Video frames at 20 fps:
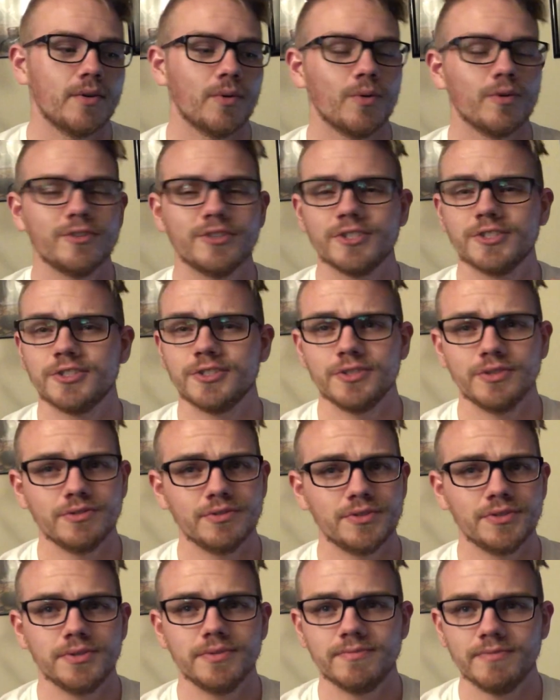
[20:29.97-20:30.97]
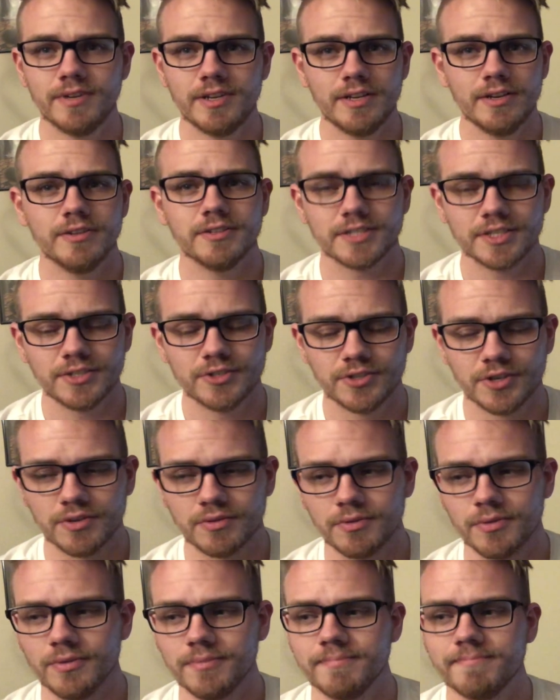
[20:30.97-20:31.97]
or just YouTube videos in
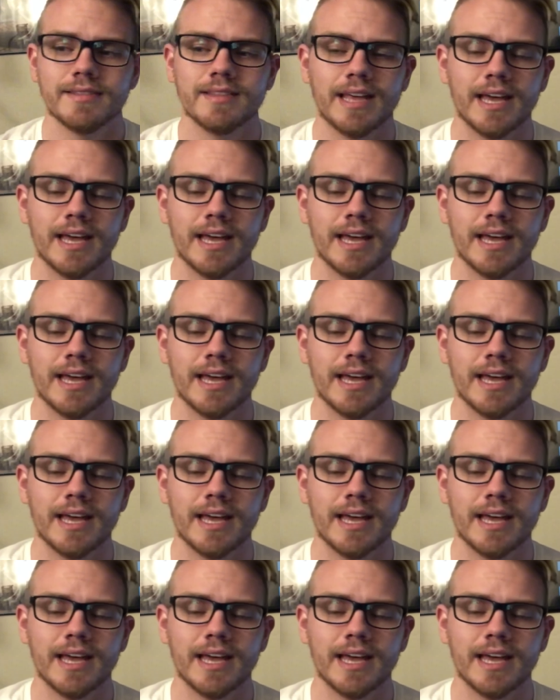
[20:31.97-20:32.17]
general